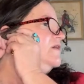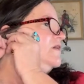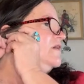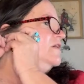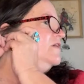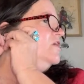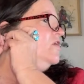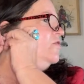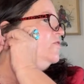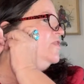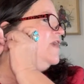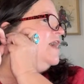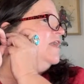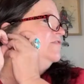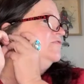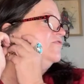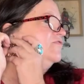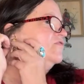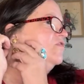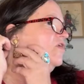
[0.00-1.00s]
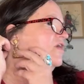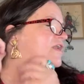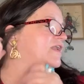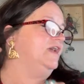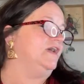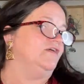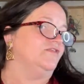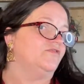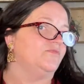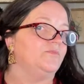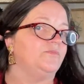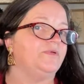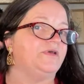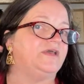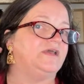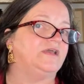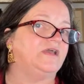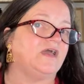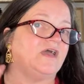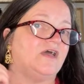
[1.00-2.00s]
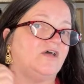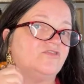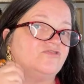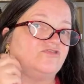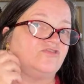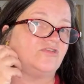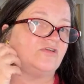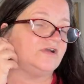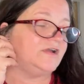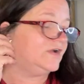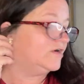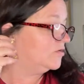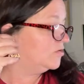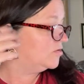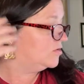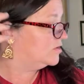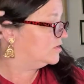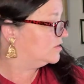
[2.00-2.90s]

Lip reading: You know, that's not as big as your ear.